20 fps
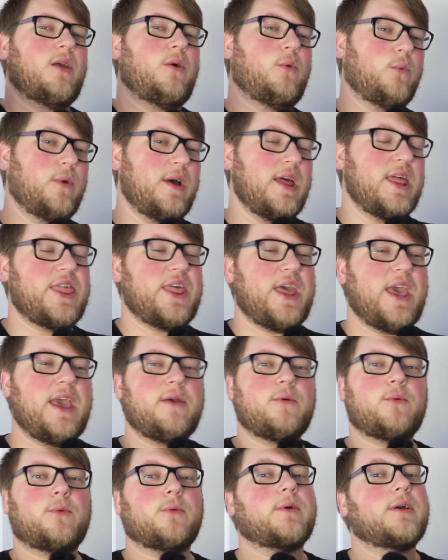with
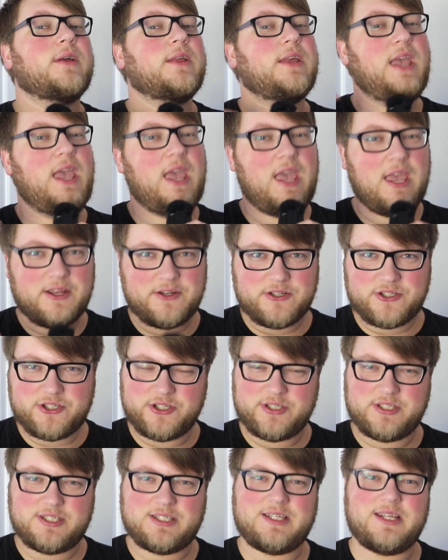a really
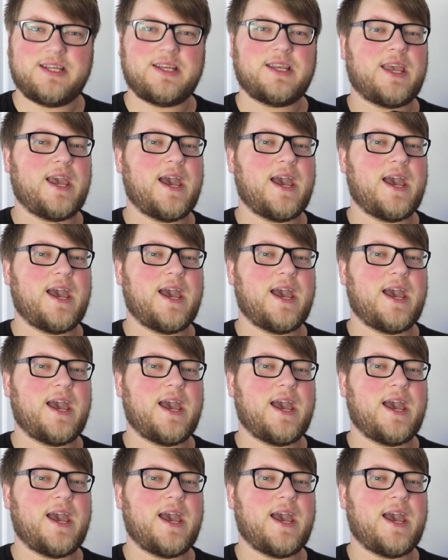interesting